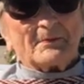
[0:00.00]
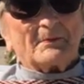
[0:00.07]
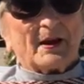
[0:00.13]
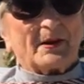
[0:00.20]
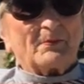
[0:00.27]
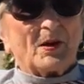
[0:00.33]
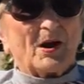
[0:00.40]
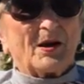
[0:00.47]

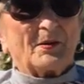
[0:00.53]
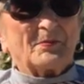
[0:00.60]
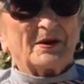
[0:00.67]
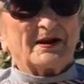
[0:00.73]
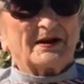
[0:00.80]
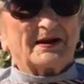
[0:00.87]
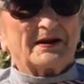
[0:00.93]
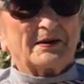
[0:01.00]
My
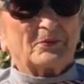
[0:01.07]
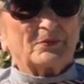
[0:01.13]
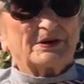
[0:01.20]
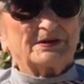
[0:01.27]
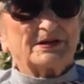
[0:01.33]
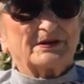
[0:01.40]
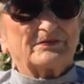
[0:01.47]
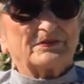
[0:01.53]
mom
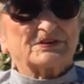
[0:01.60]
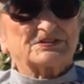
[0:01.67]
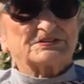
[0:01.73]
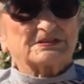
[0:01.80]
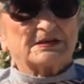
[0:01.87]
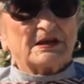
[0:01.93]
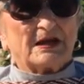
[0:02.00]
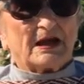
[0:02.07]
would give
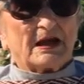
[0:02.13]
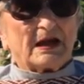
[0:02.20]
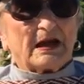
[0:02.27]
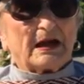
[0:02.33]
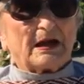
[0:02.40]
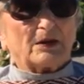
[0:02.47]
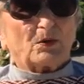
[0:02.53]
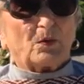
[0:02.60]
us
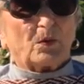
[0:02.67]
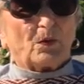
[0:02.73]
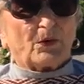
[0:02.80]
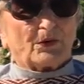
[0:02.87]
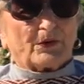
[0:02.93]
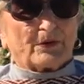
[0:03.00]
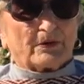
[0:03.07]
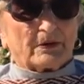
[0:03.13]
a
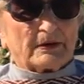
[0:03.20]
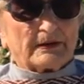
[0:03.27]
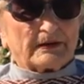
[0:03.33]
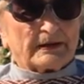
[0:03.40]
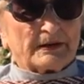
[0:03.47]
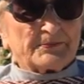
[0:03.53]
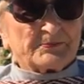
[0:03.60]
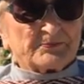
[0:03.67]
quarter
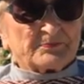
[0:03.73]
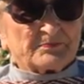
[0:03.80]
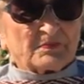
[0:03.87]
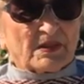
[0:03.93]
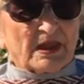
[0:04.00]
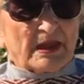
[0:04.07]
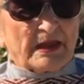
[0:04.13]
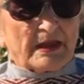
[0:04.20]

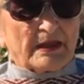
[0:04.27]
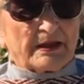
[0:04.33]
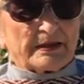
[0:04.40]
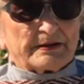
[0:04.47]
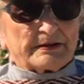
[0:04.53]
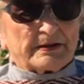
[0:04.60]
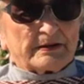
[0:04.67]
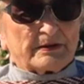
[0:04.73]

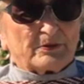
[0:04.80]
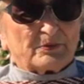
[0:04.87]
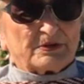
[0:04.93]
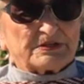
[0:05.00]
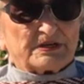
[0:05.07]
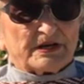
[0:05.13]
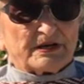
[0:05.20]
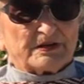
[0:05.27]
and it
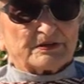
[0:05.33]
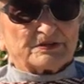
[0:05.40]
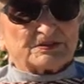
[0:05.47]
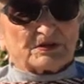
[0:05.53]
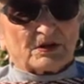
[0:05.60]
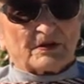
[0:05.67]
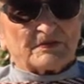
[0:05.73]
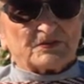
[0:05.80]
would take
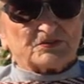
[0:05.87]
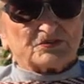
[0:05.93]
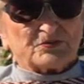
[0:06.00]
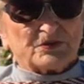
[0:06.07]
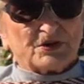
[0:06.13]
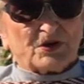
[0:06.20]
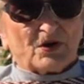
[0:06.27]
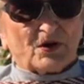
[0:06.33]
us on the
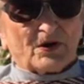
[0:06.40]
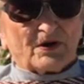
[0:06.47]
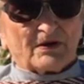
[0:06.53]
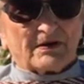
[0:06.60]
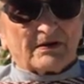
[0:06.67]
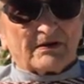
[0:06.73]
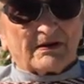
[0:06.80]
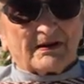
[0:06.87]

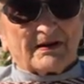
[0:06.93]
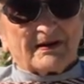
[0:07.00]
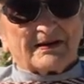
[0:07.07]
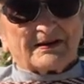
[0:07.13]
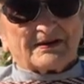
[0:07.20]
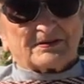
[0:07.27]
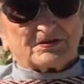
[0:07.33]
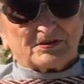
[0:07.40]
streetcar
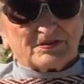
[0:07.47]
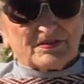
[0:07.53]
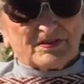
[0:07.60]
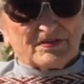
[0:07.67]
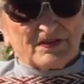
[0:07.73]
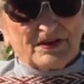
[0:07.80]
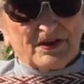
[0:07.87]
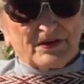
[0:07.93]
to
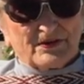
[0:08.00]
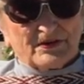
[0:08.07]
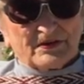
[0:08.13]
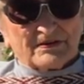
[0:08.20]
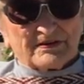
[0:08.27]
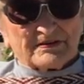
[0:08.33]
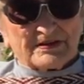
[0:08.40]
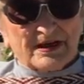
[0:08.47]
the
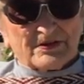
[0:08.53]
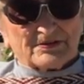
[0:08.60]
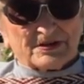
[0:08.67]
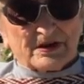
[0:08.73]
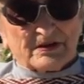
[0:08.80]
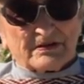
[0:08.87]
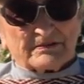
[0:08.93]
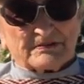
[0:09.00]
theater
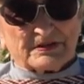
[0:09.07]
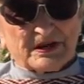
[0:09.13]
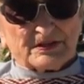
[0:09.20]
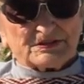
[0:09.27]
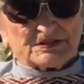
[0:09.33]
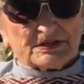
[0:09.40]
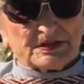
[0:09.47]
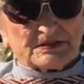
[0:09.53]
downtown,
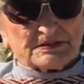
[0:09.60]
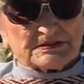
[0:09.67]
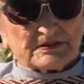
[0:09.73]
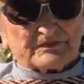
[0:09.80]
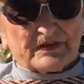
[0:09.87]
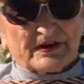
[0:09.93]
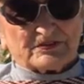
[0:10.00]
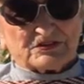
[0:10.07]
10
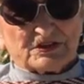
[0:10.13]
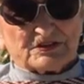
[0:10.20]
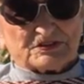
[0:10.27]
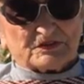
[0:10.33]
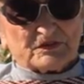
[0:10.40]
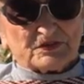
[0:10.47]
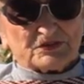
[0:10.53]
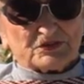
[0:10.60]
cents, 5
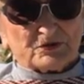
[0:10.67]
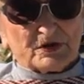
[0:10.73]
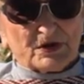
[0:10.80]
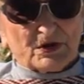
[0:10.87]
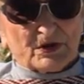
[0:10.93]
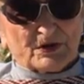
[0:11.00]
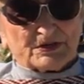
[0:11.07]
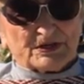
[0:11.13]
cents for the
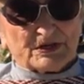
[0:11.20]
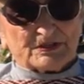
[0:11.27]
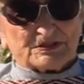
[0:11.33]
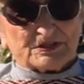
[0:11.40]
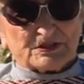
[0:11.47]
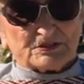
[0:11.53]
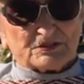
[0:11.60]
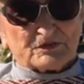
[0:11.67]
streetcar,
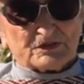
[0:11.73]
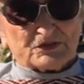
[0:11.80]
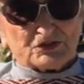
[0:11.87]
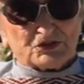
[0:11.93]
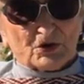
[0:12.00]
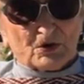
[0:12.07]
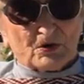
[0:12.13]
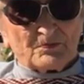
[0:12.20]
10 cents for
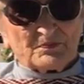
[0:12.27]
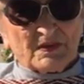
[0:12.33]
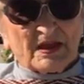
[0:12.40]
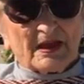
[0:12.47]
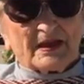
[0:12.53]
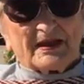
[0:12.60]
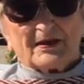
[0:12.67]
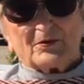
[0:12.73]
the show,
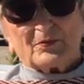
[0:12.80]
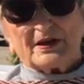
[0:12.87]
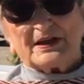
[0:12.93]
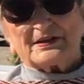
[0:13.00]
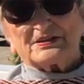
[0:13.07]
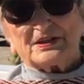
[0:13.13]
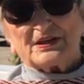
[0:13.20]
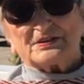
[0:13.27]
and we
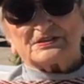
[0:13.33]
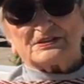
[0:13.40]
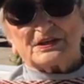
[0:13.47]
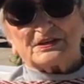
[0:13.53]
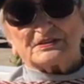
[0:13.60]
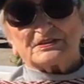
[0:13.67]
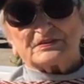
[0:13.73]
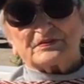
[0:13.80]
had 10
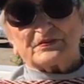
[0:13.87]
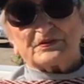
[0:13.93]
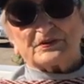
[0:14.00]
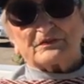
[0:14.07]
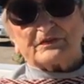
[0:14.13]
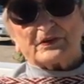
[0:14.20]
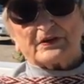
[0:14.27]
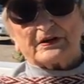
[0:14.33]
cents
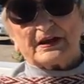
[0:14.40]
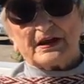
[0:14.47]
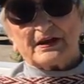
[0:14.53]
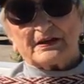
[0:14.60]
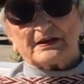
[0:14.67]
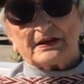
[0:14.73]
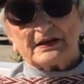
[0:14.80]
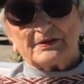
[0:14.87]
for, for
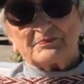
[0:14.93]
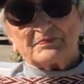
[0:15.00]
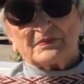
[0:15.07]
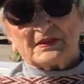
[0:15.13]
candy.